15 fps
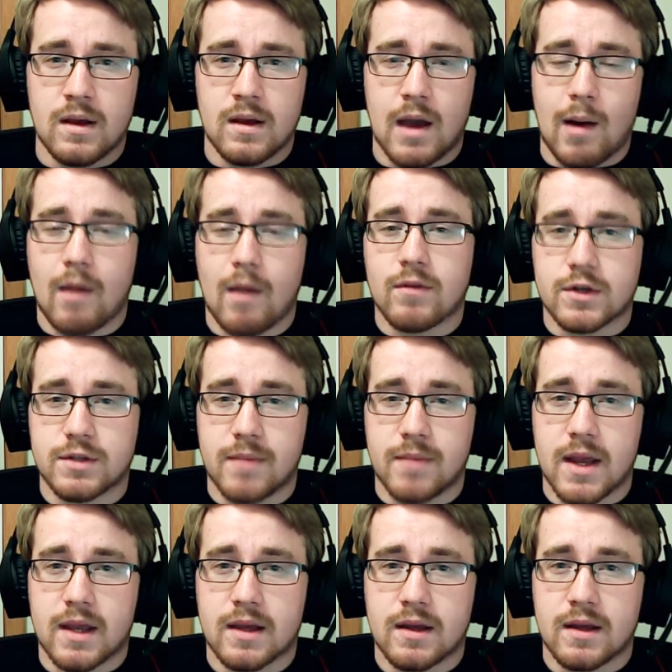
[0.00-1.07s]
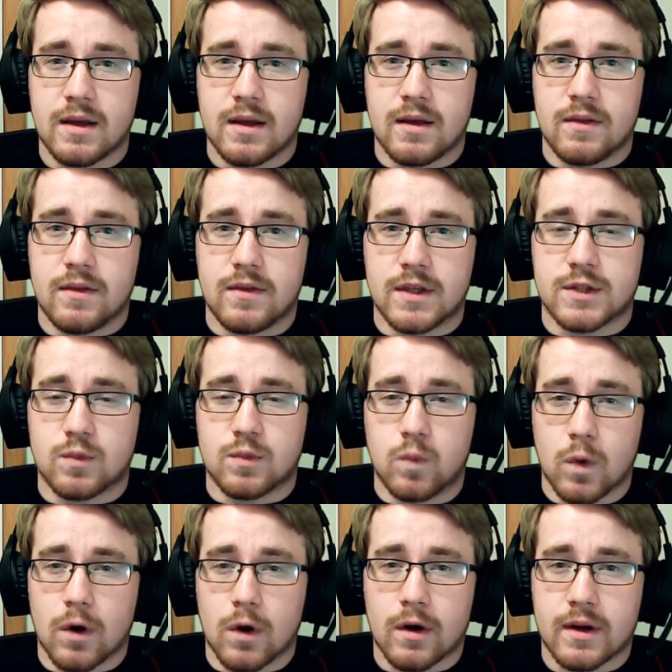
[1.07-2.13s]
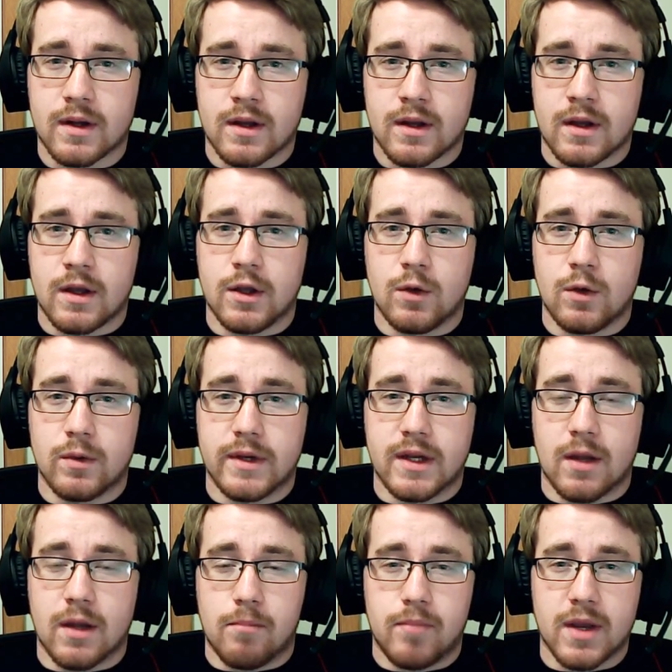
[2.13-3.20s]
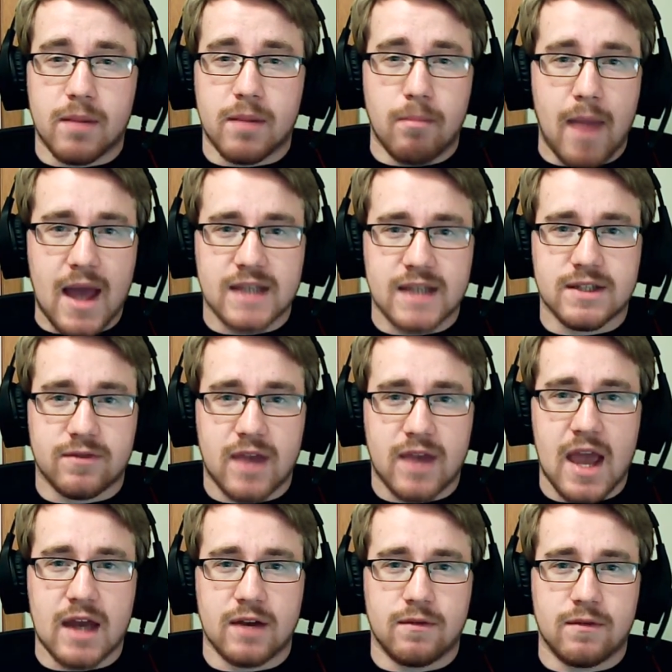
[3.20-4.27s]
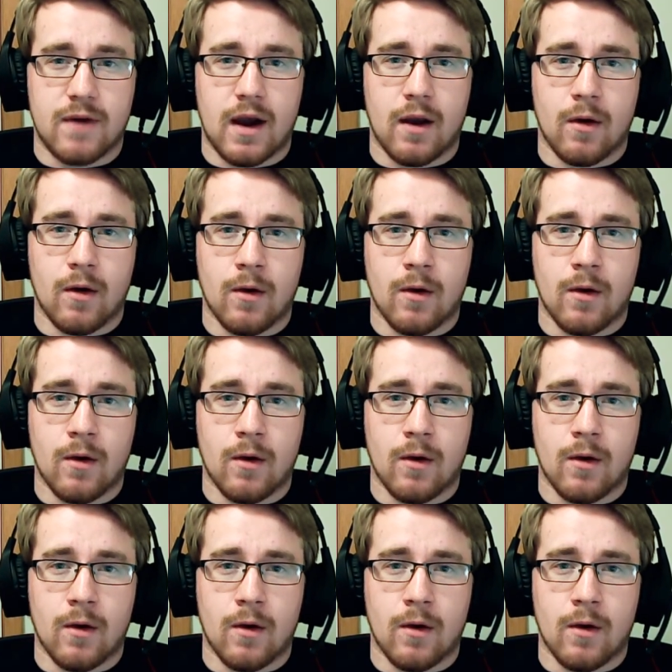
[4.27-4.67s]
However, to make this work, you would need a big mass of cannon fire,